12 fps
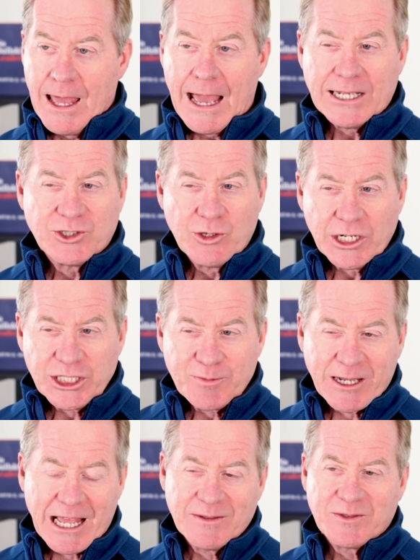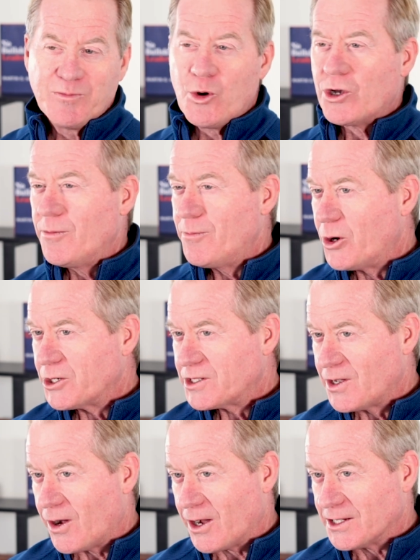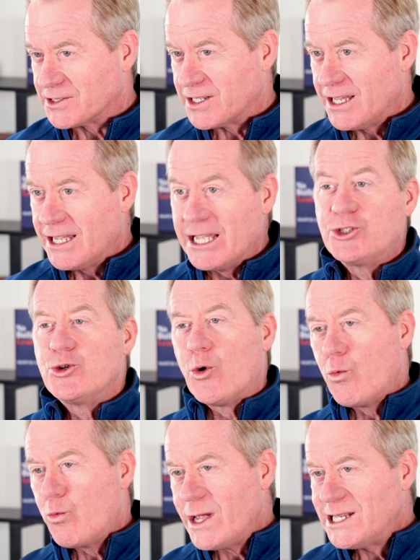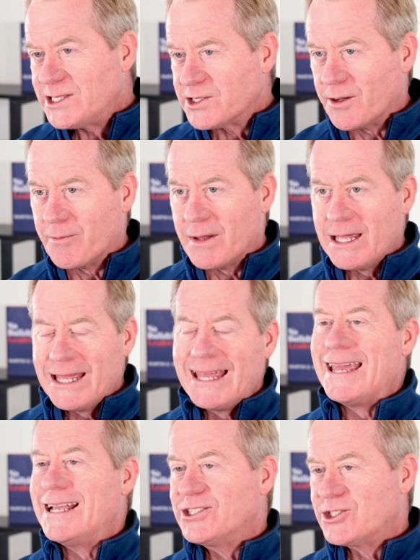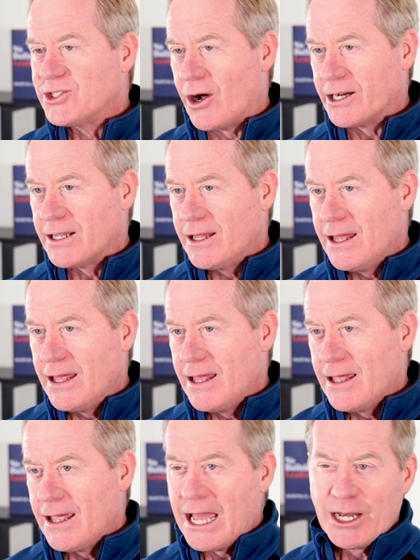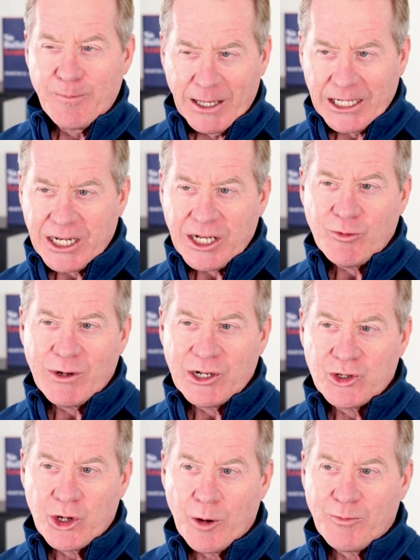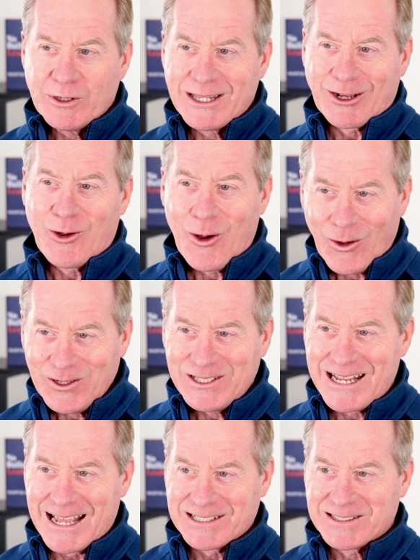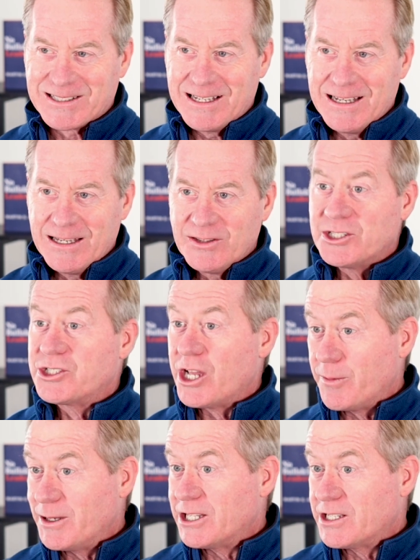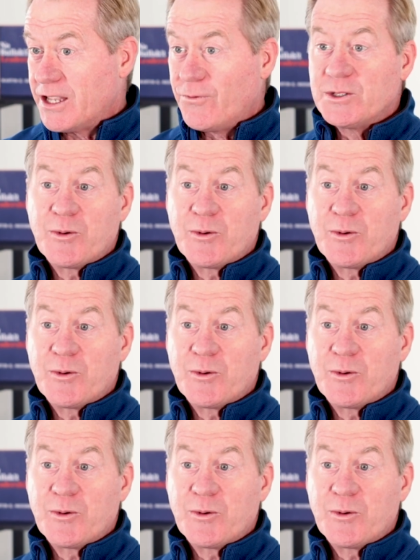As knowledge becomes more commoditized, it's your wisdom, insight, and ability to interpret the context that's going to be the difference